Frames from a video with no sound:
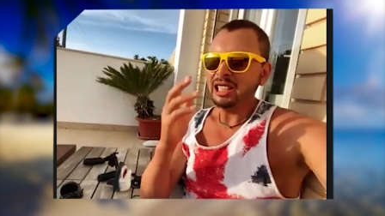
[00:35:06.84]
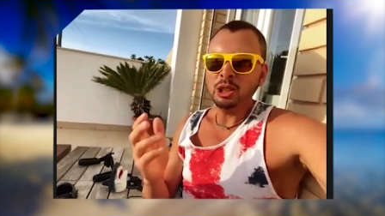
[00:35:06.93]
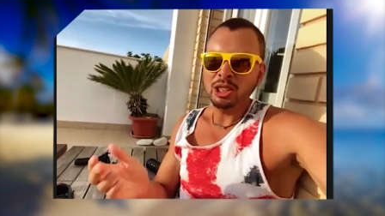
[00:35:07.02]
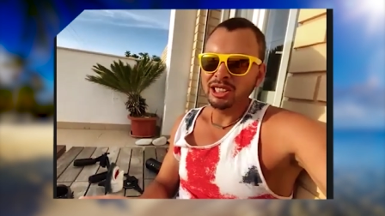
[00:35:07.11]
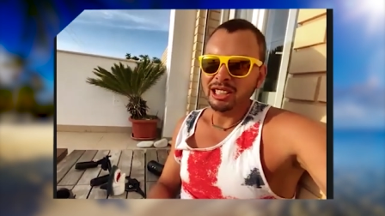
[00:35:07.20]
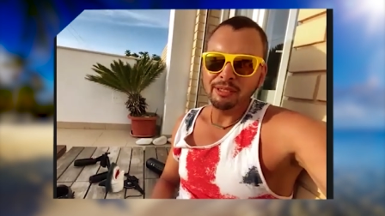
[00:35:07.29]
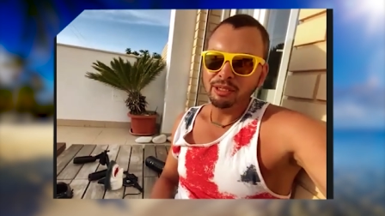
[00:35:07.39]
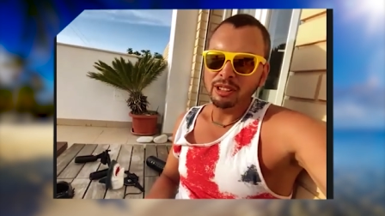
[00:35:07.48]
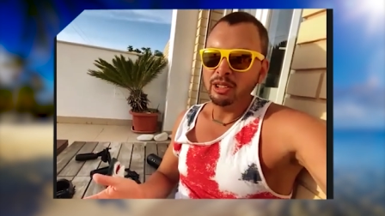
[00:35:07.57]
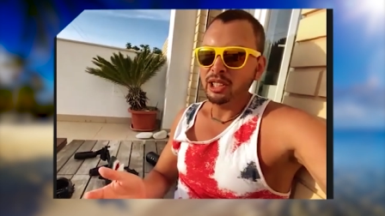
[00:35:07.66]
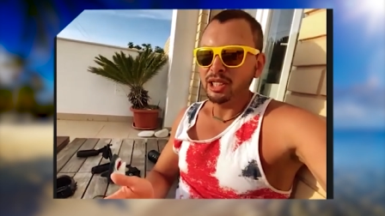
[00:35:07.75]
I just love
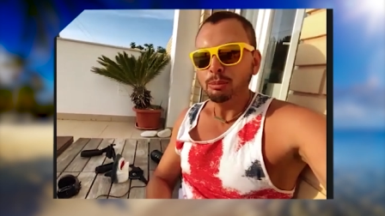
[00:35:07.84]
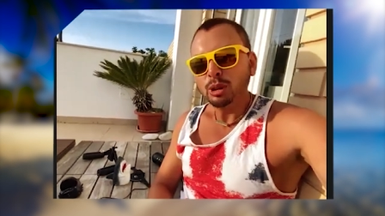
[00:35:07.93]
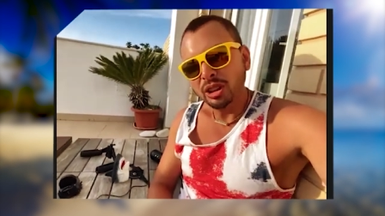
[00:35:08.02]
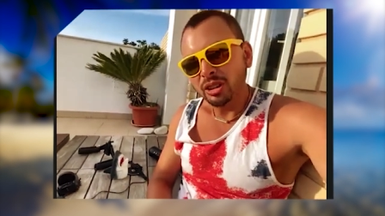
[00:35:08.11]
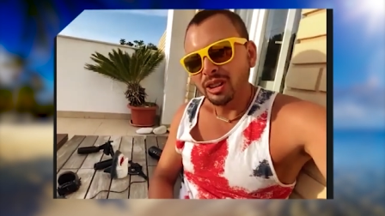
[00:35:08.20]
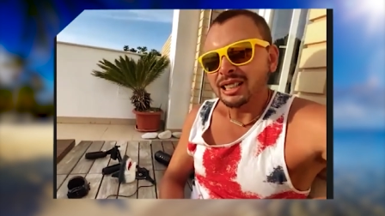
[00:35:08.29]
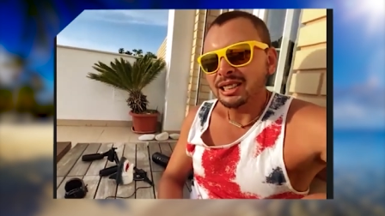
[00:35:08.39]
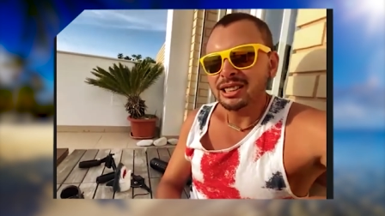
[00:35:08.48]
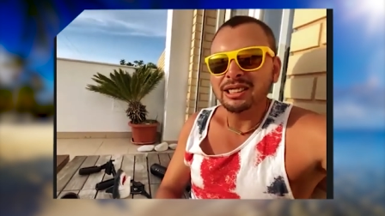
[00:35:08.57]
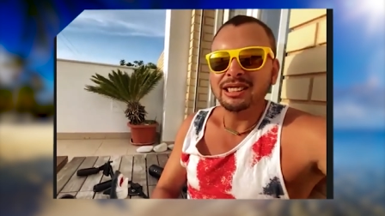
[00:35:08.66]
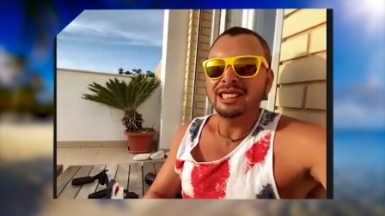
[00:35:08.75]
everything
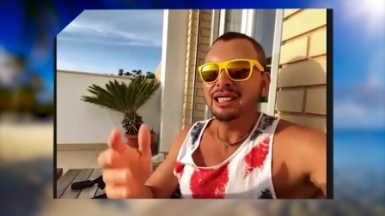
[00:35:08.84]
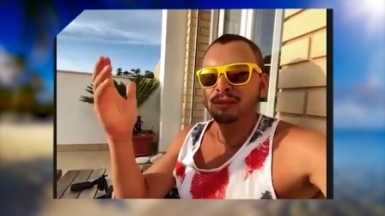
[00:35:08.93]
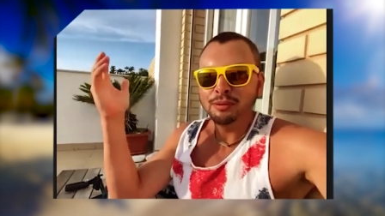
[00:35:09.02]
motorized. I'm